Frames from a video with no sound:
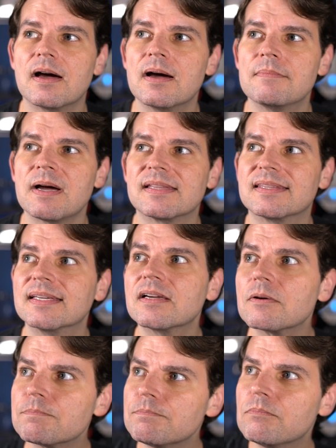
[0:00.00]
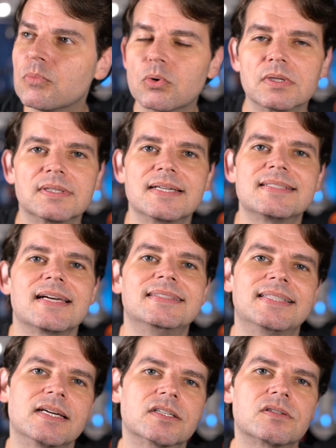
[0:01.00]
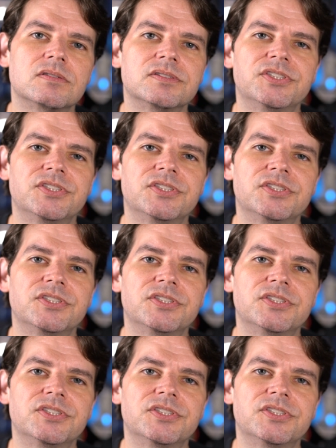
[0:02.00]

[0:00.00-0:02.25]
I think are more or less identical